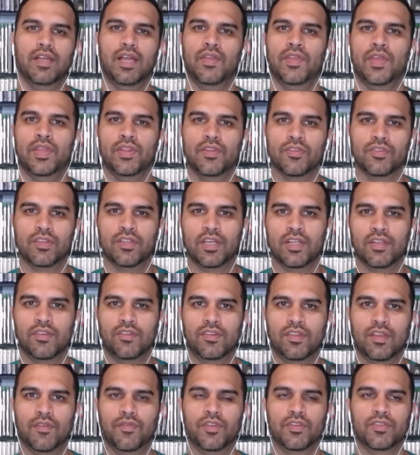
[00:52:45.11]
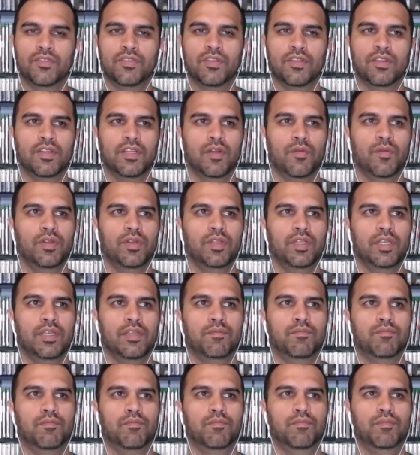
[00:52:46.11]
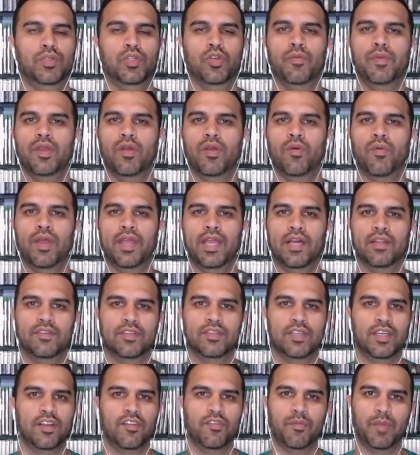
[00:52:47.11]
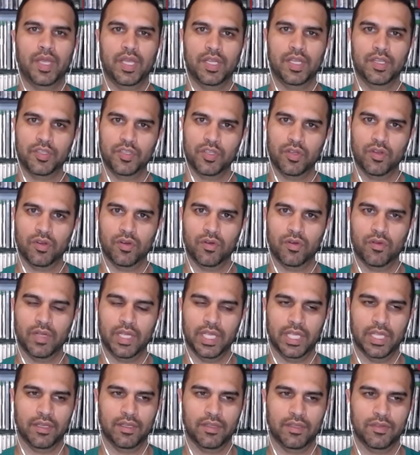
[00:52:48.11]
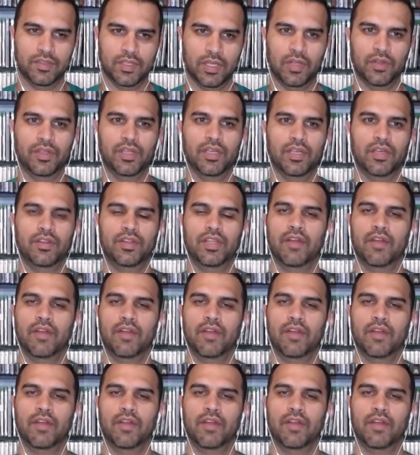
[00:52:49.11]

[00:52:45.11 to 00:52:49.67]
I think there's a lot of stuff. There's nothing that really blew me away outside of Banjo and Zelda.